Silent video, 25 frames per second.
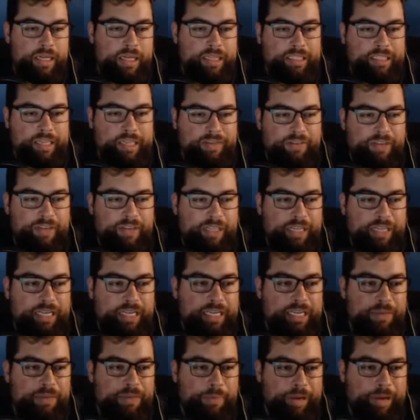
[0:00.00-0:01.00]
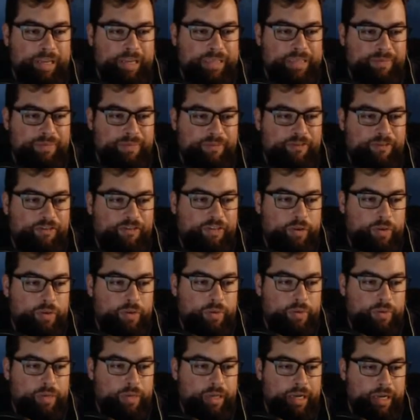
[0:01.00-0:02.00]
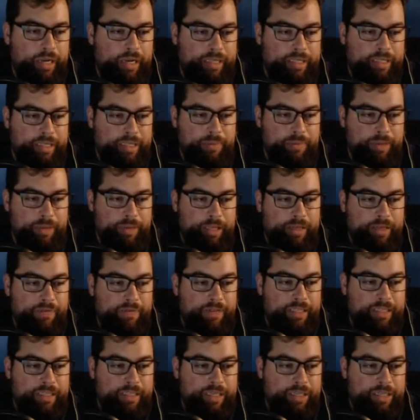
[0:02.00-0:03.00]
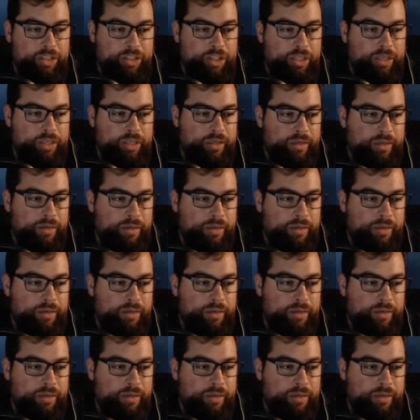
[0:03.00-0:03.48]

Definitely need to buy some food the next time we leave this dungeon.